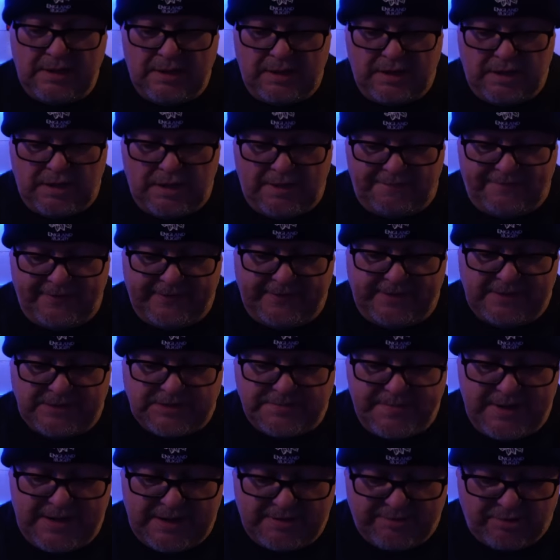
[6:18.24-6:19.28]
Uh, I think these are
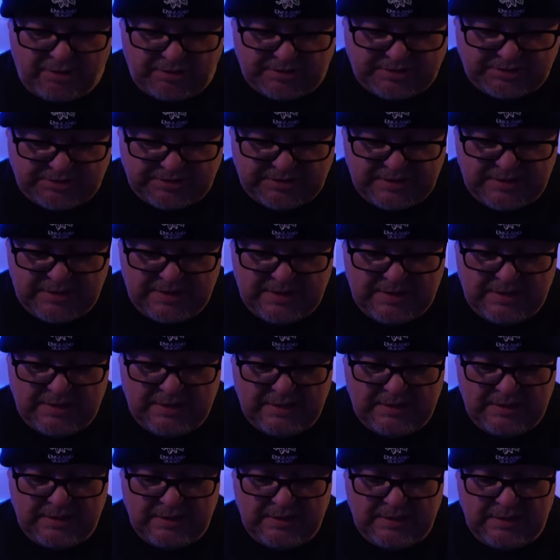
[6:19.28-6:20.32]
Miros.
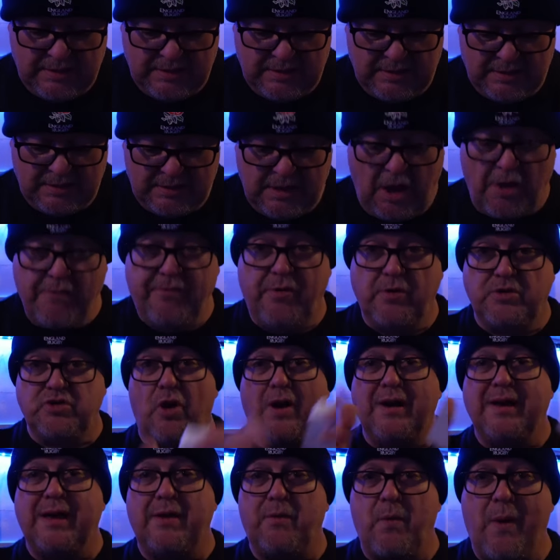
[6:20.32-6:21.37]
Go for
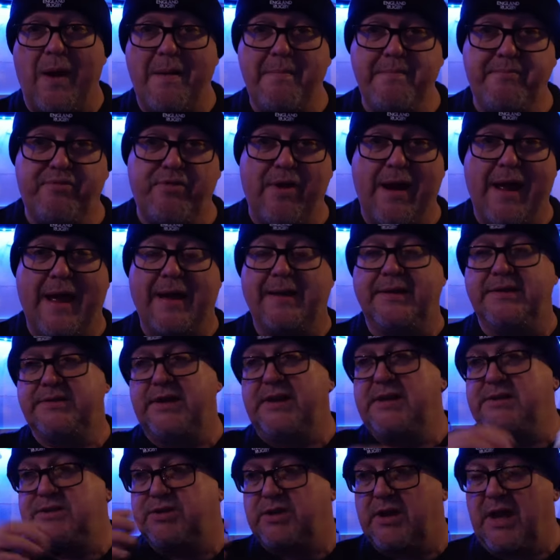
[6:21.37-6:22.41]
try and get one brand. It's
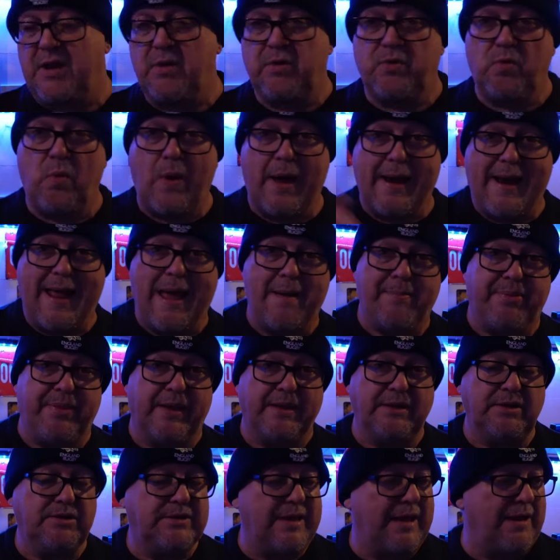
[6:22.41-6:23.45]
easy. You get one app
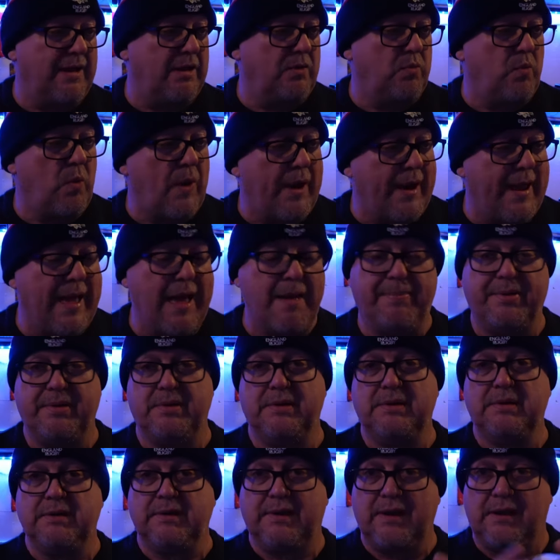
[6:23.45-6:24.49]
then. You download one app.
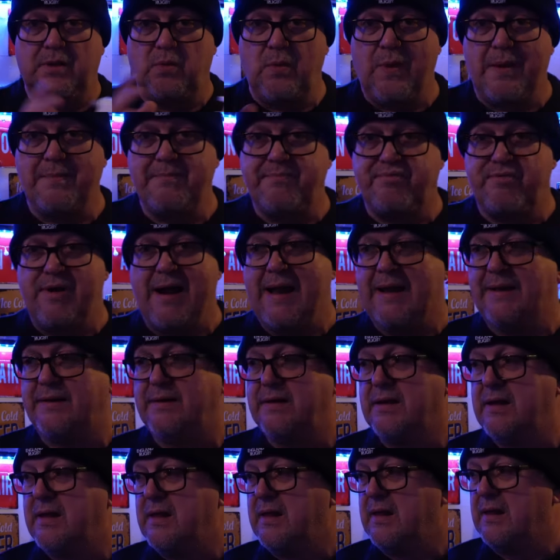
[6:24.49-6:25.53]
You get the one brand.
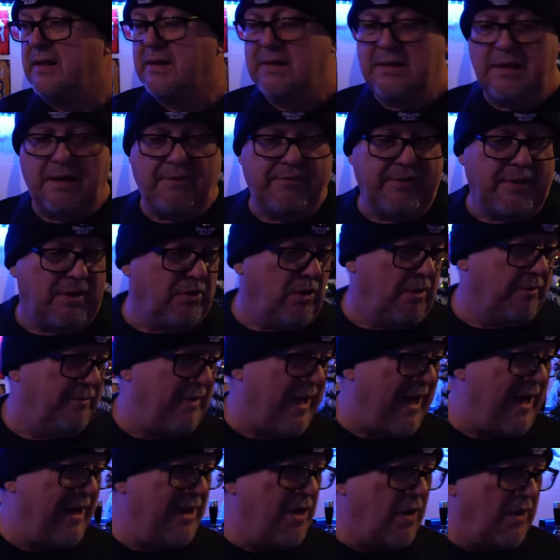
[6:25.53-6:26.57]
I think I've got
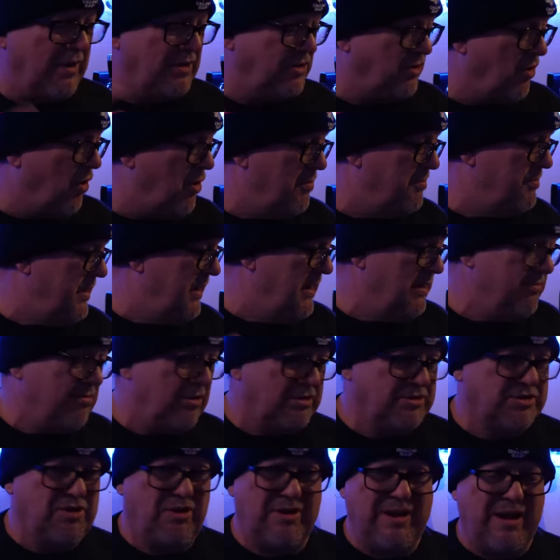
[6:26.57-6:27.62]
AI.me.
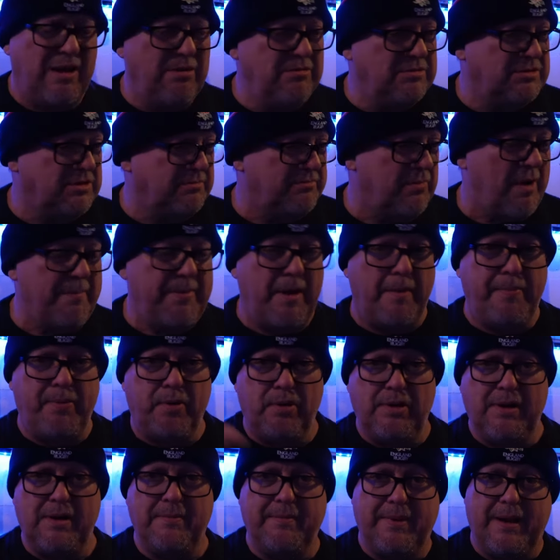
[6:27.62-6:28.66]
Ross got loads on mine, but I'll
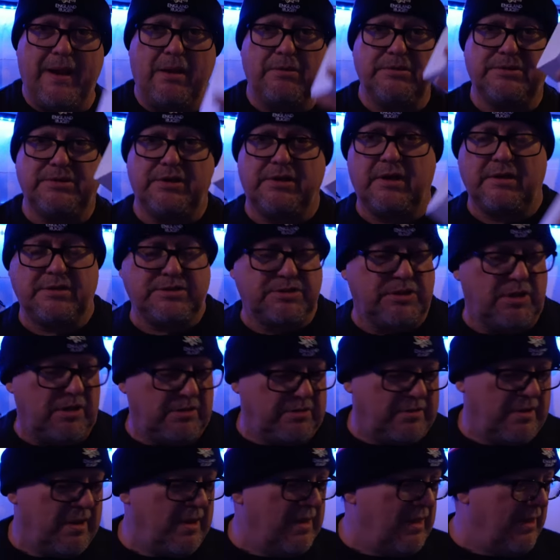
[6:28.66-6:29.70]
put a link below to a
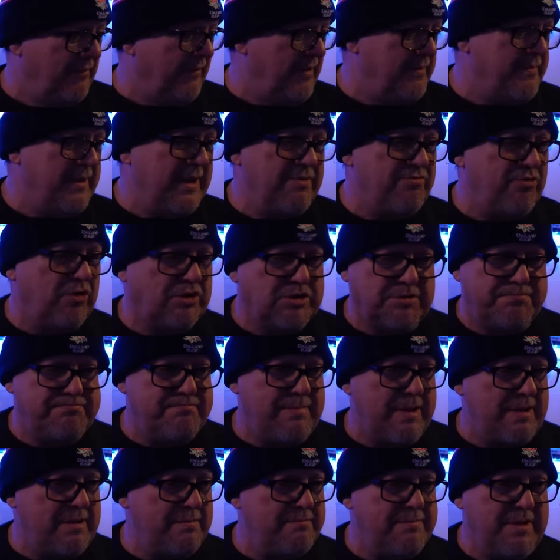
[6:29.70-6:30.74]
certain. I think Miros,
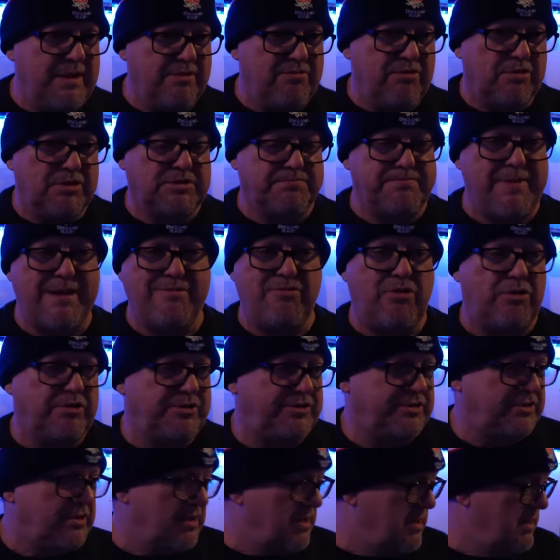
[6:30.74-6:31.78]
Miros,
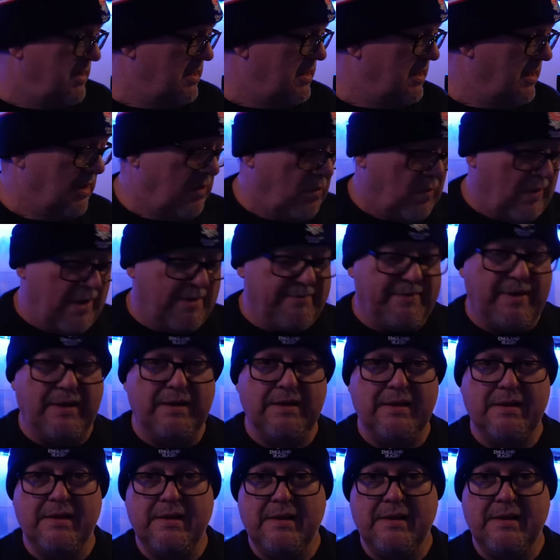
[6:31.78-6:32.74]
Meros, whatever.